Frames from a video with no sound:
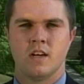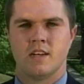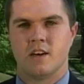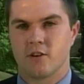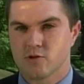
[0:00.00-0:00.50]

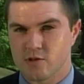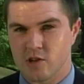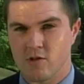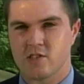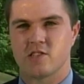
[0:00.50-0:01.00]
Now, those
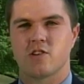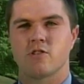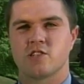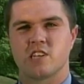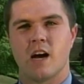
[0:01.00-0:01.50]
results that
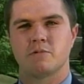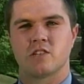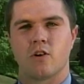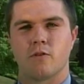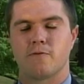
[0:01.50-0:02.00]
Sergeant Thompson
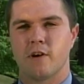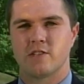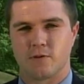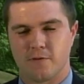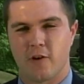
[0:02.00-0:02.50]
is
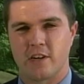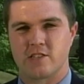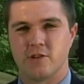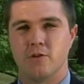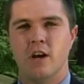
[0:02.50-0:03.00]
referring
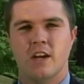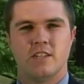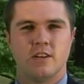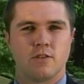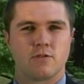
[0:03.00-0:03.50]
to,
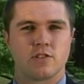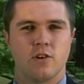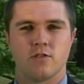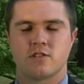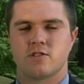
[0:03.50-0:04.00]
Dylan,
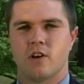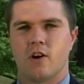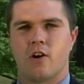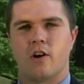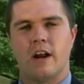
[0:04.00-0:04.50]
result
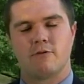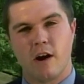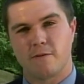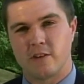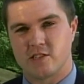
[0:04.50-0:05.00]
are in
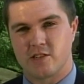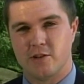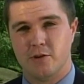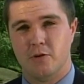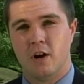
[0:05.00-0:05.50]
reference
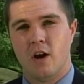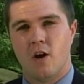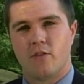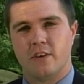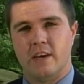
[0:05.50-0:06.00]
to
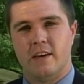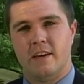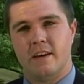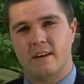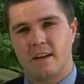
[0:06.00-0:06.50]

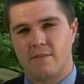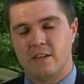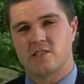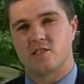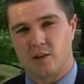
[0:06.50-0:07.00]
the
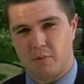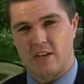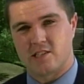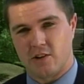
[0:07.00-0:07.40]
events that took place